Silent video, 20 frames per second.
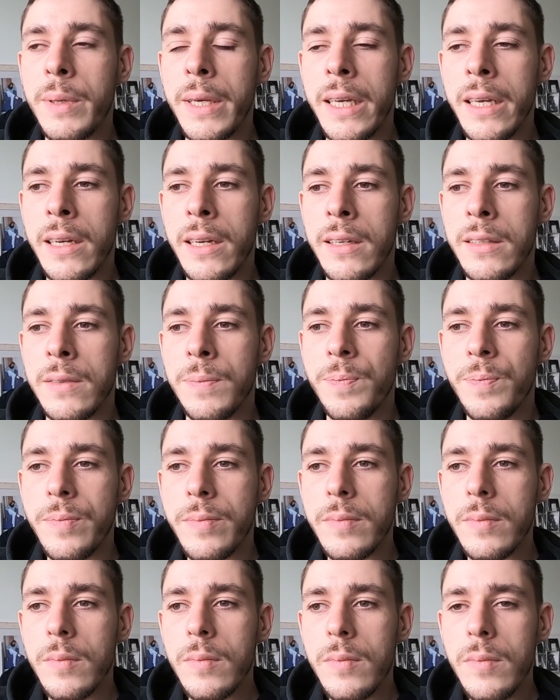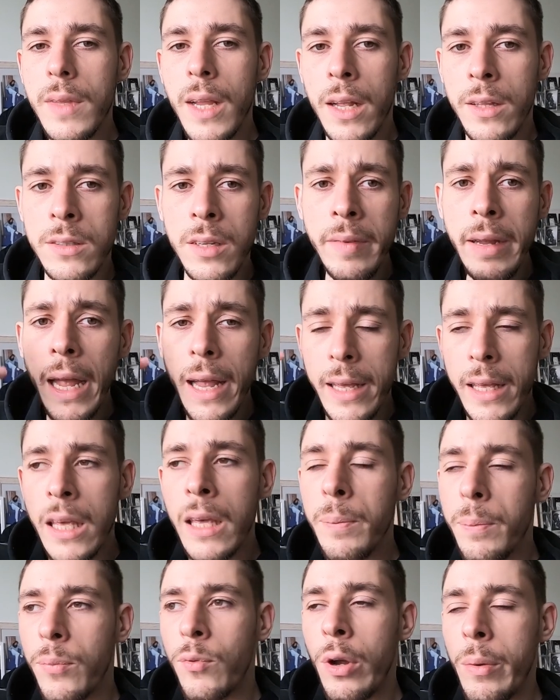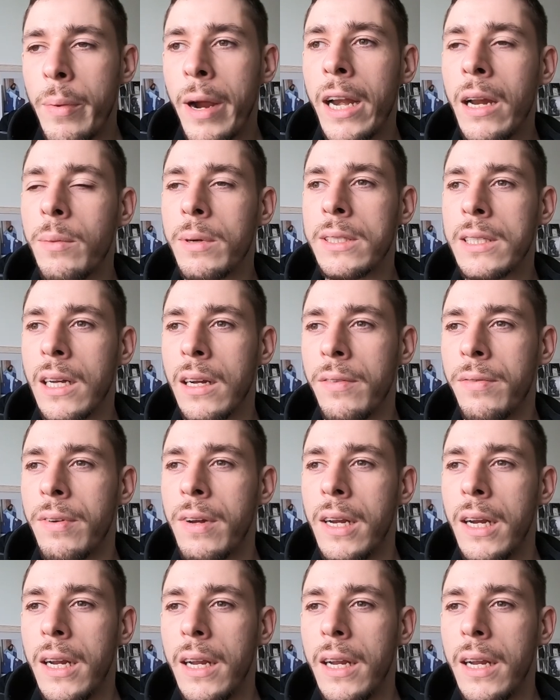because it's something I keep reminding myself.